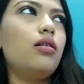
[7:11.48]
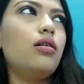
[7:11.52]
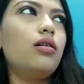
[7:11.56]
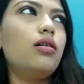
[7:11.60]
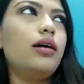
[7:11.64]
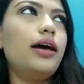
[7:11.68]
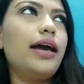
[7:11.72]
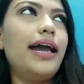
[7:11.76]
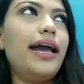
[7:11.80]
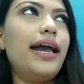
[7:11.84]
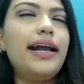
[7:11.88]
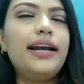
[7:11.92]

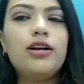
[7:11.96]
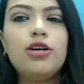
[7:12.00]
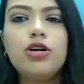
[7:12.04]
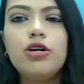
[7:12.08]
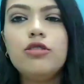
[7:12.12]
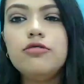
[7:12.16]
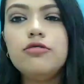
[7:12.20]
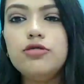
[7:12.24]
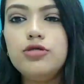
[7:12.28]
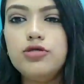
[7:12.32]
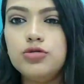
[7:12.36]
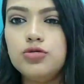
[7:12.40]
end of
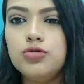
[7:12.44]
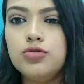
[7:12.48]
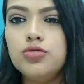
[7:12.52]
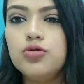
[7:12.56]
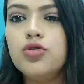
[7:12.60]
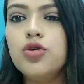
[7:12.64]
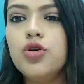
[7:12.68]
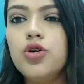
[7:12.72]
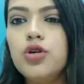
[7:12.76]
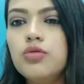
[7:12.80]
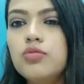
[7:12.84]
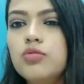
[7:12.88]
June
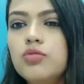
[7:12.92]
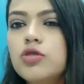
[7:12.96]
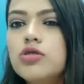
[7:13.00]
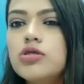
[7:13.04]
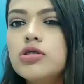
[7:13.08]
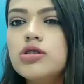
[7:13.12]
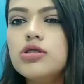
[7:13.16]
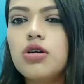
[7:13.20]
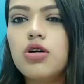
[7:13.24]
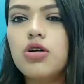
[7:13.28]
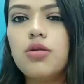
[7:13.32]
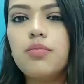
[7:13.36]
almost,
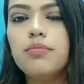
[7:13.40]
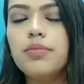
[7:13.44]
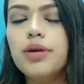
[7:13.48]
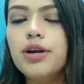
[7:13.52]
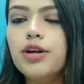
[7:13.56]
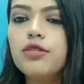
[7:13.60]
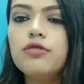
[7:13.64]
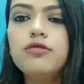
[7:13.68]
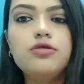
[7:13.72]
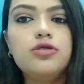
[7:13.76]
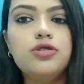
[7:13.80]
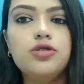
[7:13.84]
or mid of
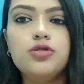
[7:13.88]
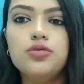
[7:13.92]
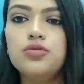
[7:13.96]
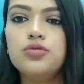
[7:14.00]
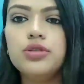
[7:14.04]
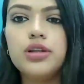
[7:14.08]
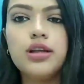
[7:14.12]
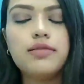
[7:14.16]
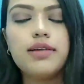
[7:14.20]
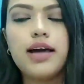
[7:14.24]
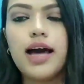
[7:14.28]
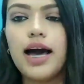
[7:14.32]
June. They were
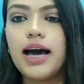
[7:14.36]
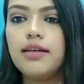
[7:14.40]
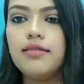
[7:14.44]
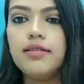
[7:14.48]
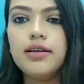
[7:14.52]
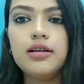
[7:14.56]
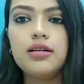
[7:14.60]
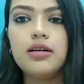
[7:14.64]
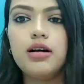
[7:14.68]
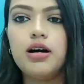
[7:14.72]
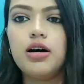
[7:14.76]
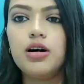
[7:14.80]
having
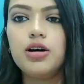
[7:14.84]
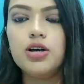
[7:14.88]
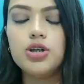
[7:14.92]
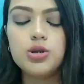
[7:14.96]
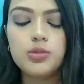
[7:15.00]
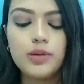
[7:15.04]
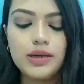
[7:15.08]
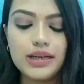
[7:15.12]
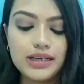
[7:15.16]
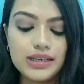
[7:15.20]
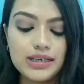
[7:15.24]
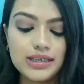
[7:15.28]

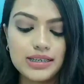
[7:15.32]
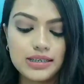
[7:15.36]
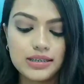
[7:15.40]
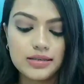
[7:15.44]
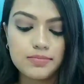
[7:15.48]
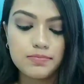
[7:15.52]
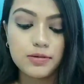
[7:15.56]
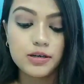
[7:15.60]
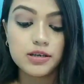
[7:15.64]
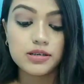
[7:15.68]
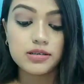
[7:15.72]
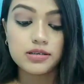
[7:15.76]

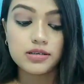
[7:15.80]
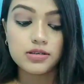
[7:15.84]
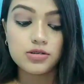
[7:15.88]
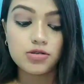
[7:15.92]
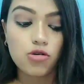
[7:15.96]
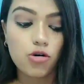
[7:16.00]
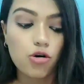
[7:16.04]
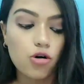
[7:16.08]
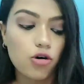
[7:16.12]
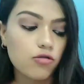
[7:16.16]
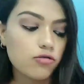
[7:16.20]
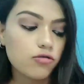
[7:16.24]
20%
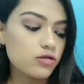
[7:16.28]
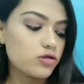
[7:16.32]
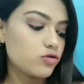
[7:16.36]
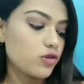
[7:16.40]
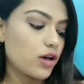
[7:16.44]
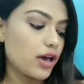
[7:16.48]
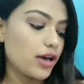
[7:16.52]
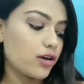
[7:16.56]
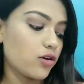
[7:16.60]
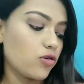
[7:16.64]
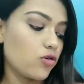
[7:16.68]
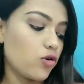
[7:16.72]
off, so I
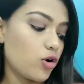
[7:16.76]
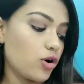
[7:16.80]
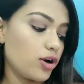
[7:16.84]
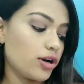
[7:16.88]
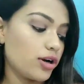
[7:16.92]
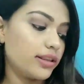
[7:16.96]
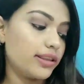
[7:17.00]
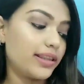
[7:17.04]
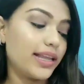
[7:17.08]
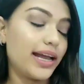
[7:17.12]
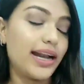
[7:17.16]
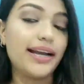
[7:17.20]
bought
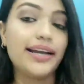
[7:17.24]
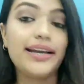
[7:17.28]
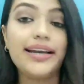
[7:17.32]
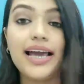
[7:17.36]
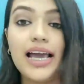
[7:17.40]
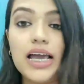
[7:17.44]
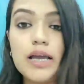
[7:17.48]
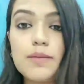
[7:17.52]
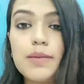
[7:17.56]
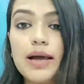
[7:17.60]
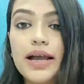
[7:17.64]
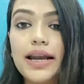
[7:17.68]
that time,
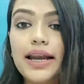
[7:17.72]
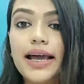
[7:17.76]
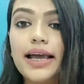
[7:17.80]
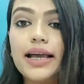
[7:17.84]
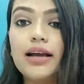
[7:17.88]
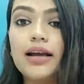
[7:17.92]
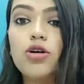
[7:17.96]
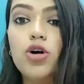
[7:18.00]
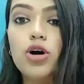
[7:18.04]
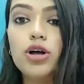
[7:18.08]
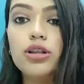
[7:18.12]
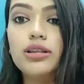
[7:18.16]
and I
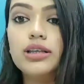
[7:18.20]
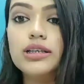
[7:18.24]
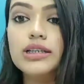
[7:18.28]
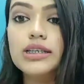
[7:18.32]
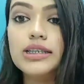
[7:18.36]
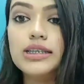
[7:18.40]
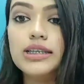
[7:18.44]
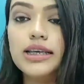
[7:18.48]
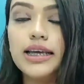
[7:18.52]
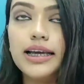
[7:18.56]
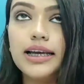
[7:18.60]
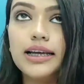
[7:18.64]
got this
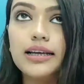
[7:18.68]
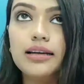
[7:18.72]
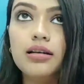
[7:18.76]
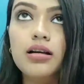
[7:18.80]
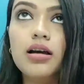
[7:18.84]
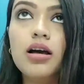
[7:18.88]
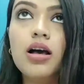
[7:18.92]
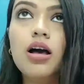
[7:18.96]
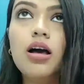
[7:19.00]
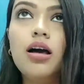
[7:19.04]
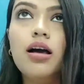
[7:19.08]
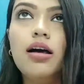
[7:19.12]
in
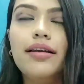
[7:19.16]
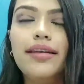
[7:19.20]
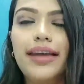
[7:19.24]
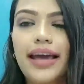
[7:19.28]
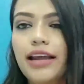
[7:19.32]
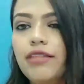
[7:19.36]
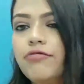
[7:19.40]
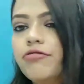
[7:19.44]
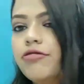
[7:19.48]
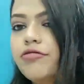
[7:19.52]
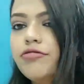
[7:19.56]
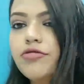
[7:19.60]

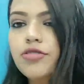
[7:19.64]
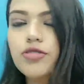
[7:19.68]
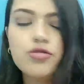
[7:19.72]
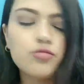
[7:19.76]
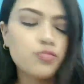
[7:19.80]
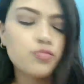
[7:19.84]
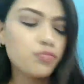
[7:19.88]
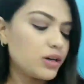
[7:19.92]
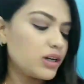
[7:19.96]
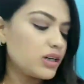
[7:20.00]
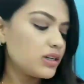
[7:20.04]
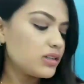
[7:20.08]
950
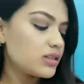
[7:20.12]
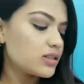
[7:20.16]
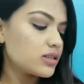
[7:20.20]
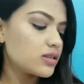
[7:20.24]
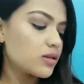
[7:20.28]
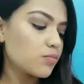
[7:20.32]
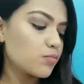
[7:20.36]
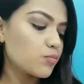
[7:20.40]
rupees.